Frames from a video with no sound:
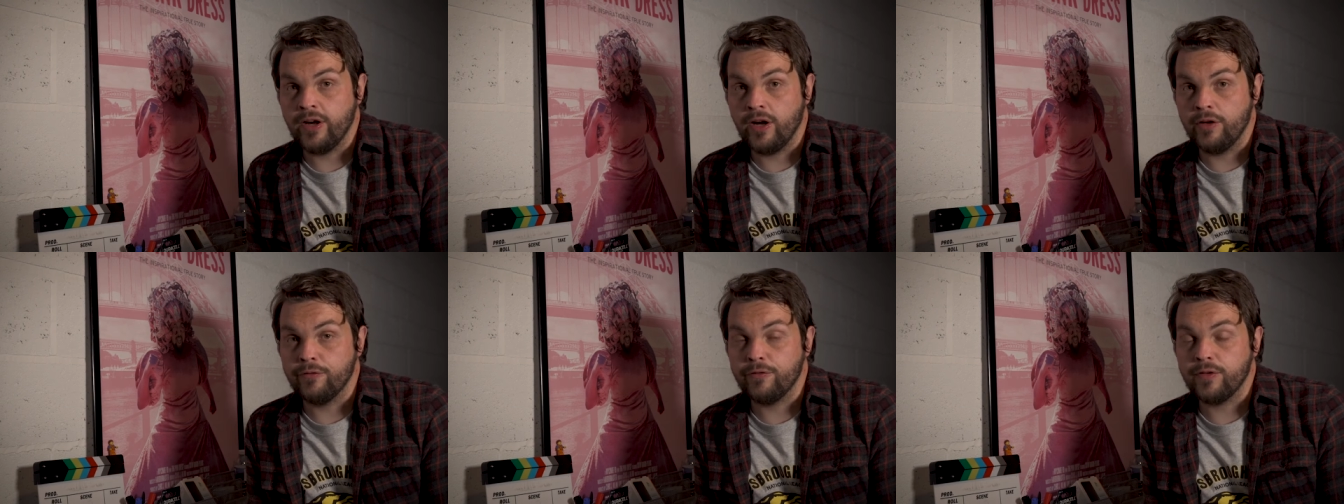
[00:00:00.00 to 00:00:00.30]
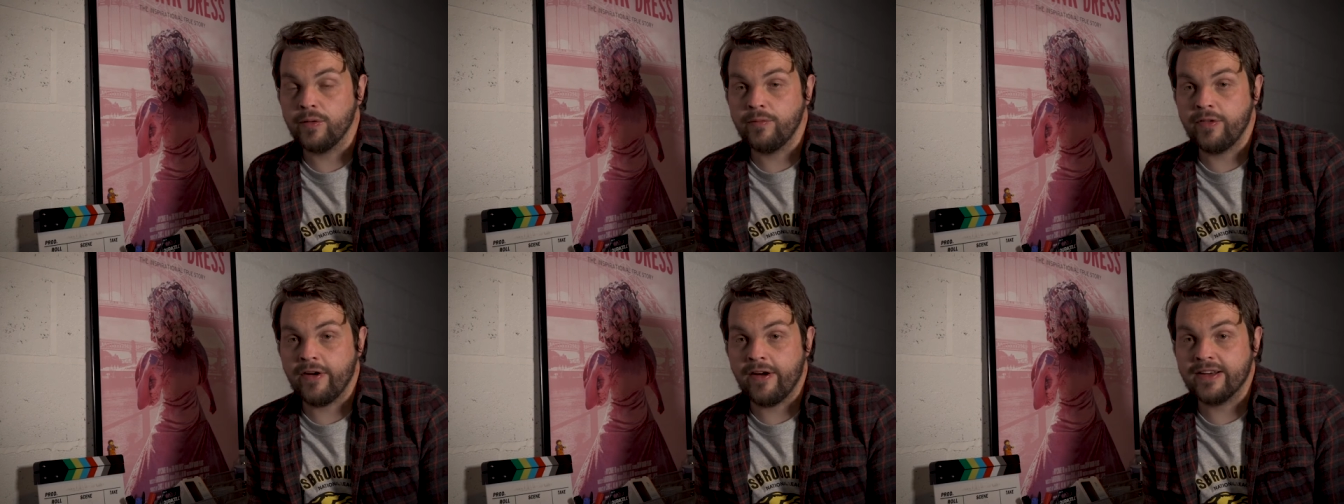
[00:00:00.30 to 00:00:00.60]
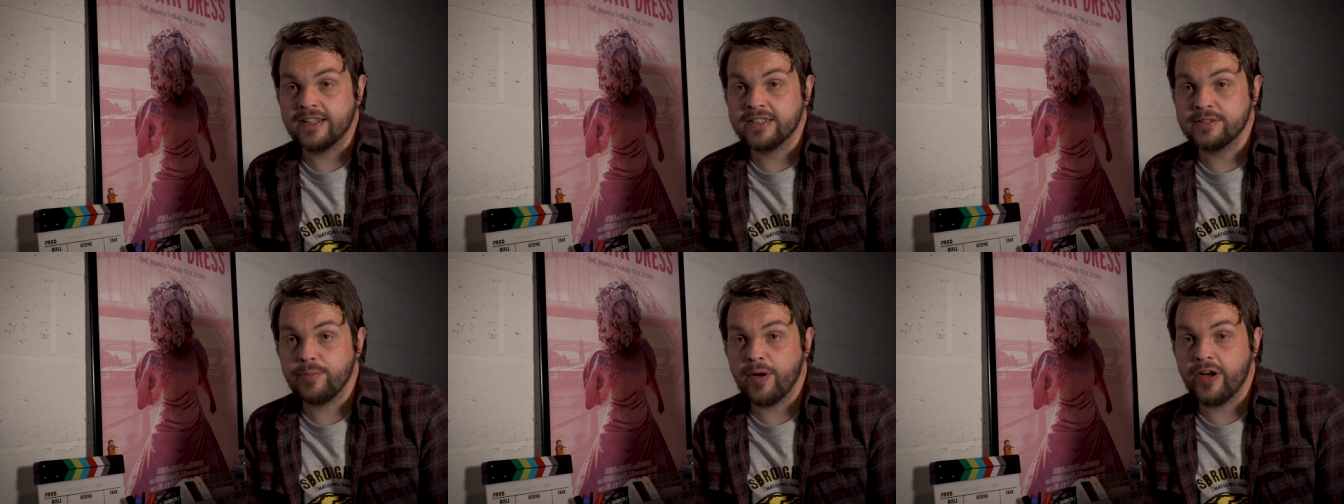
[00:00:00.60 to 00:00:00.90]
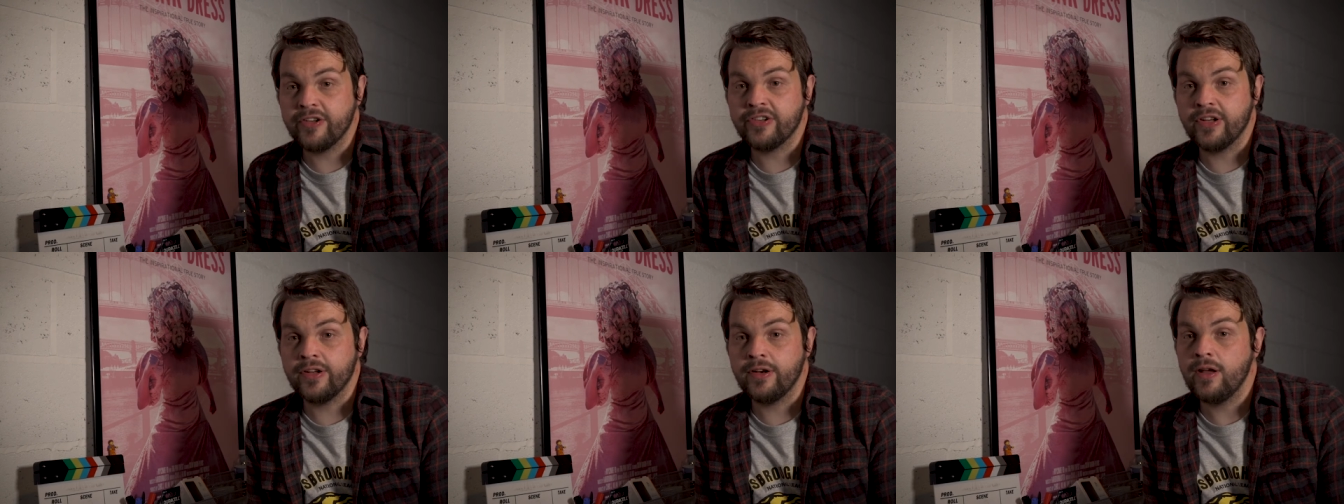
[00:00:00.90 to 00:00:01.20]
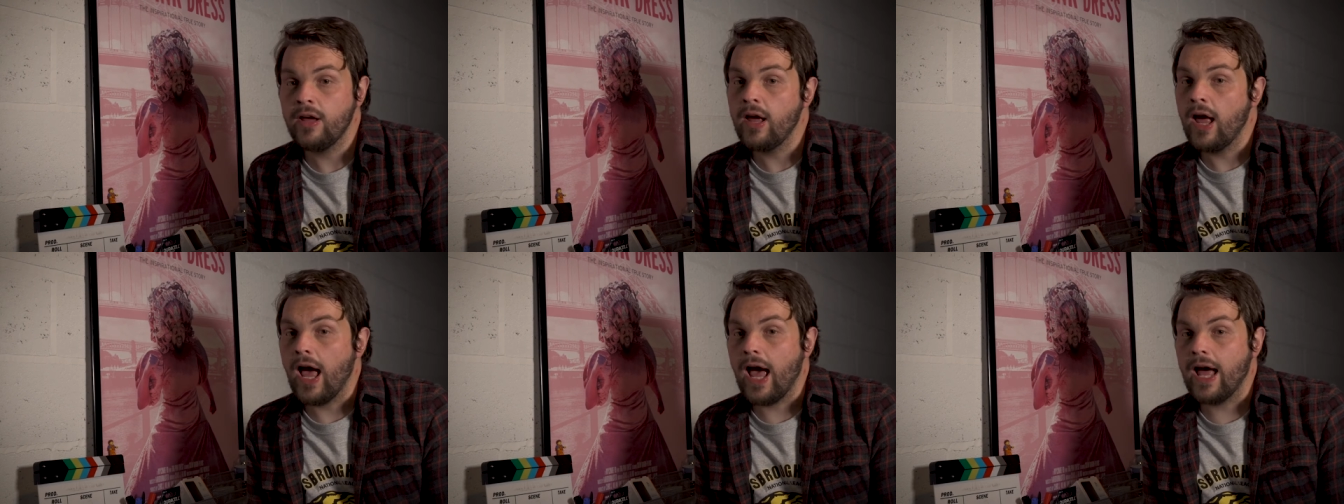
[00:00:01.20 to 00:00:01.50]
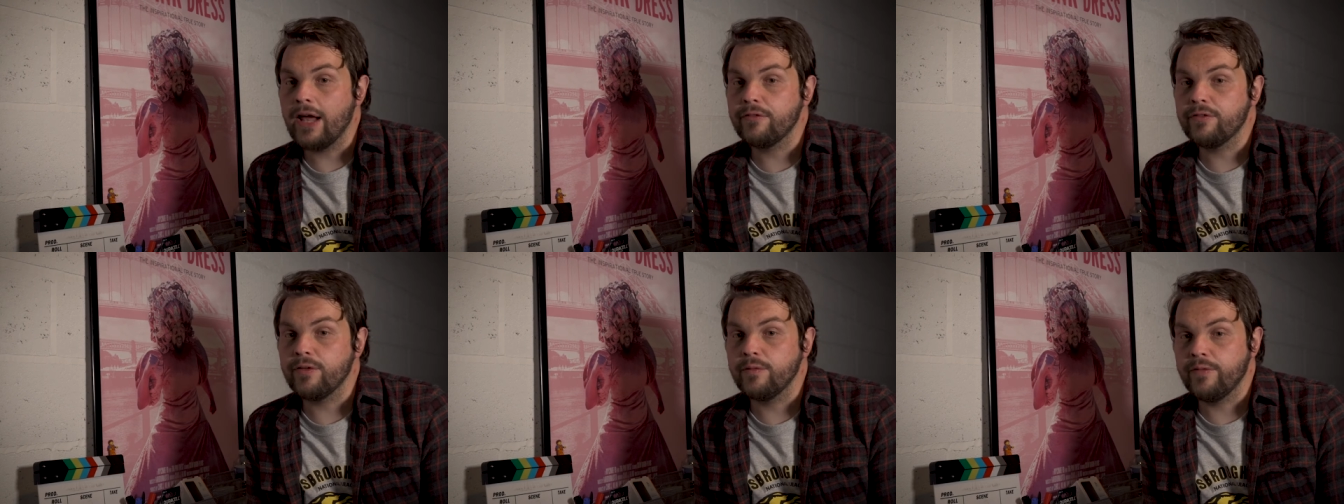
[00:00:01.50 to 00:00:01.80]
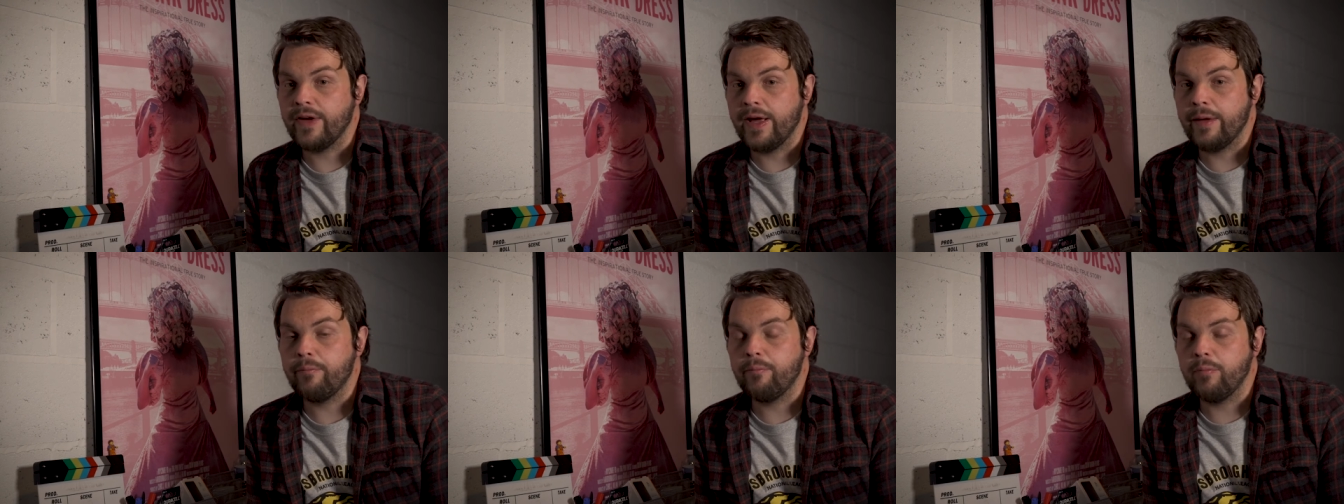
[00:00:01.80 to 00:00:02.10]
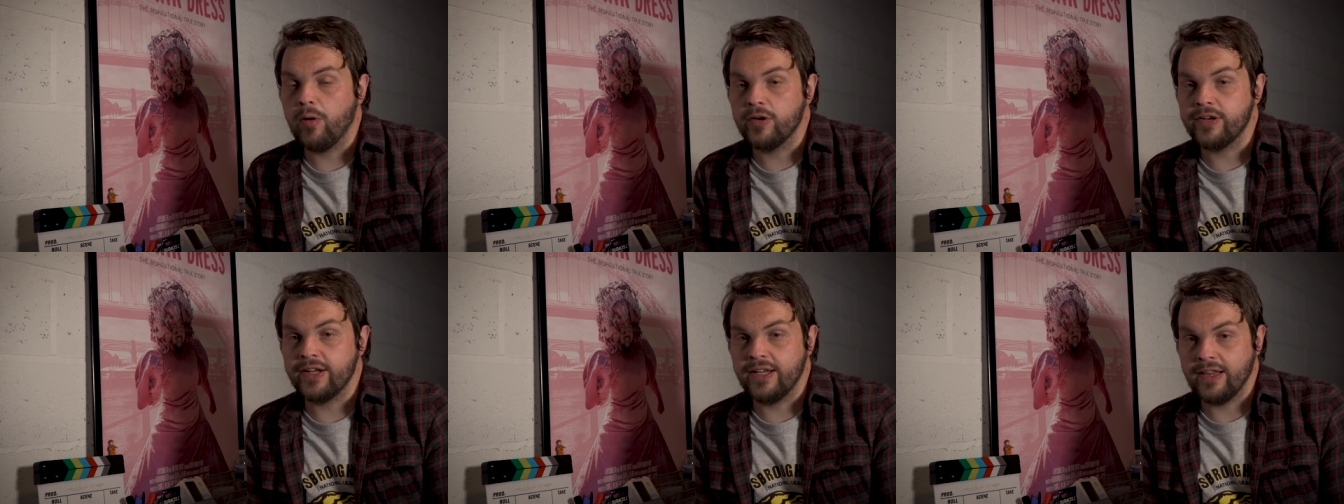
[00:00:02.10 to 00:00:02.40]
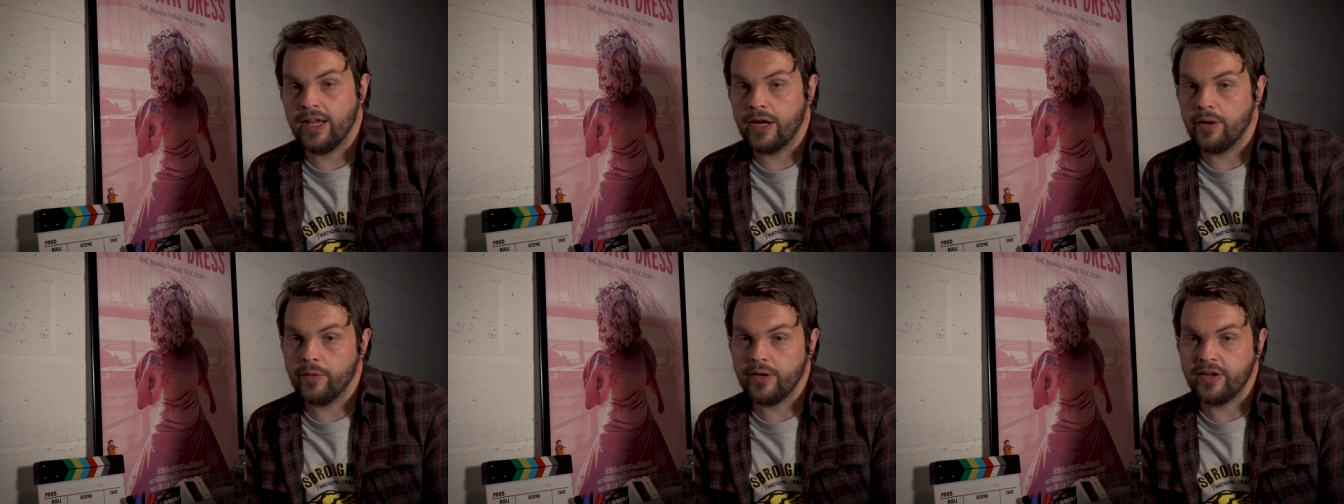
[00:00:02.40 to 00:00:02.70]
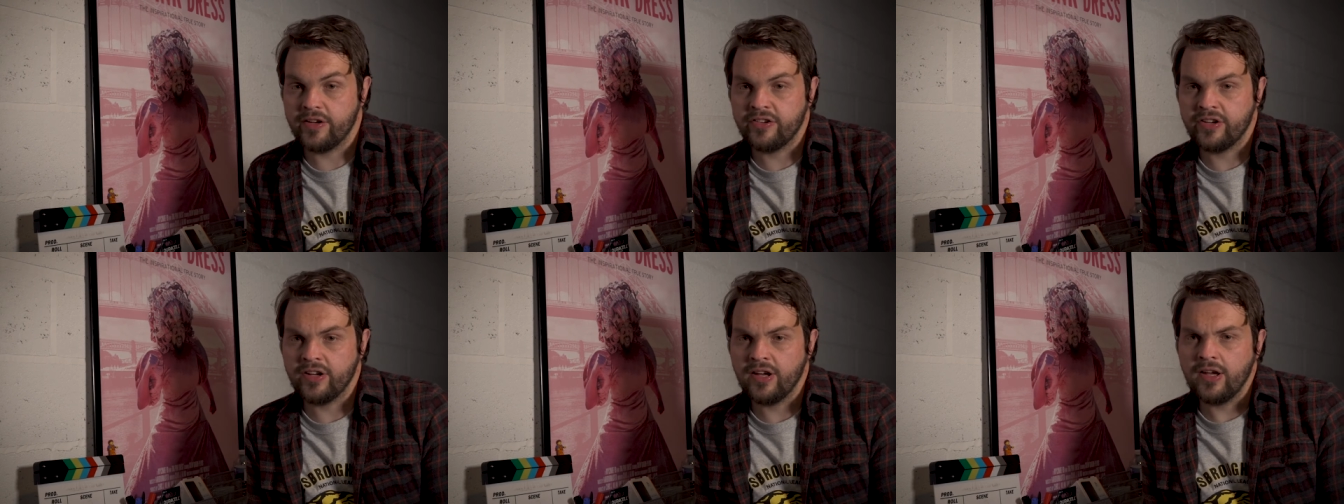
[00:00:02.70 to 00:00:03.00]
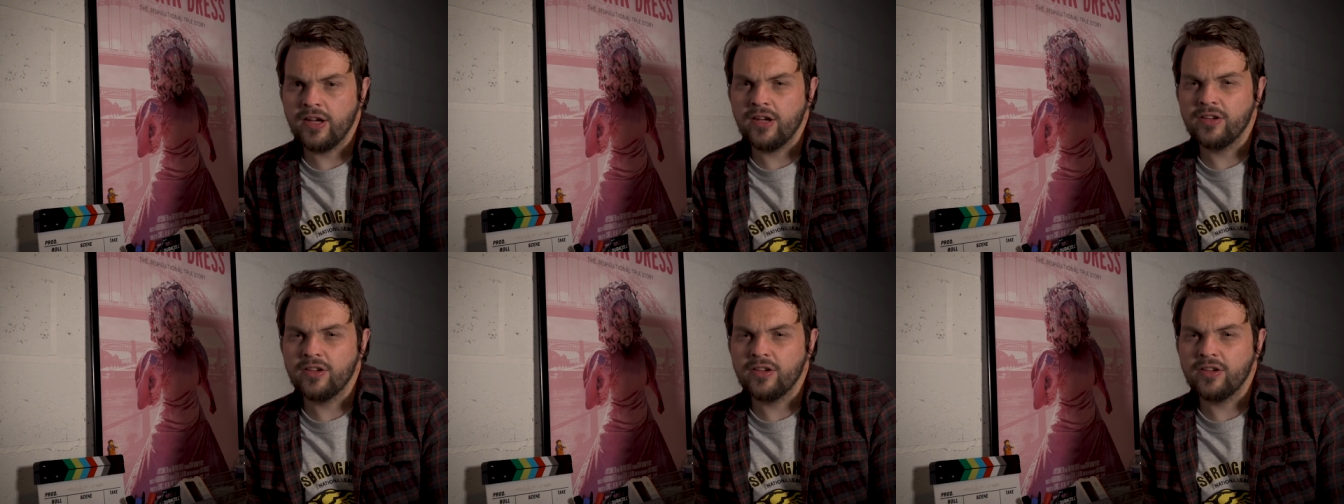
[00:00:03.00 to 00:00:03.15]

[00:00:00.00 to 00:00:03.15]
on from their expression and from their body language.